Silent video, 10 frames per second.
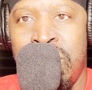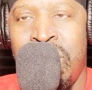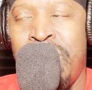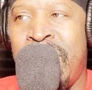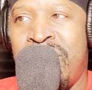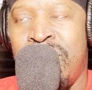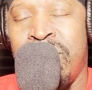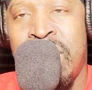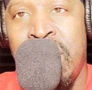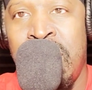What about
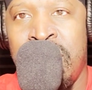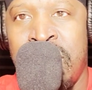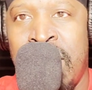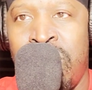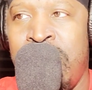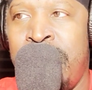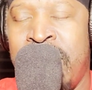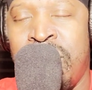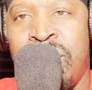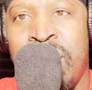your kids? Like, what
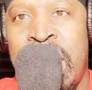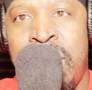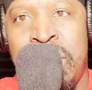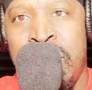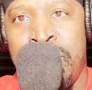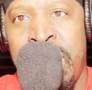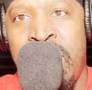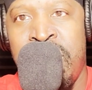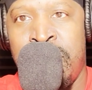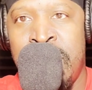about the shame and
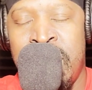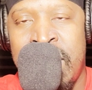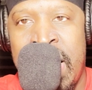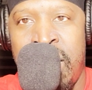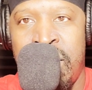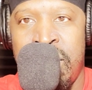embarrassment of that?